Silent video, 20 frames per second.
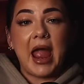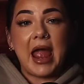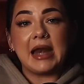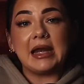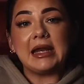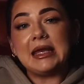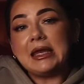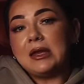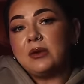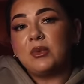and
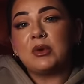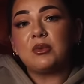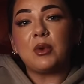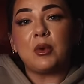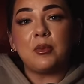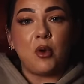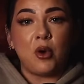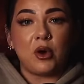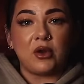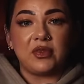he would
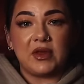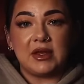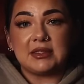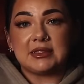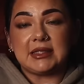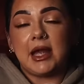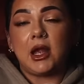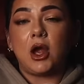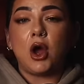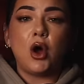report
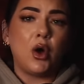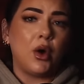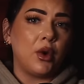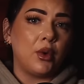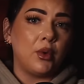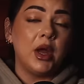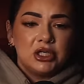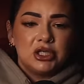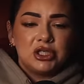things like, oh,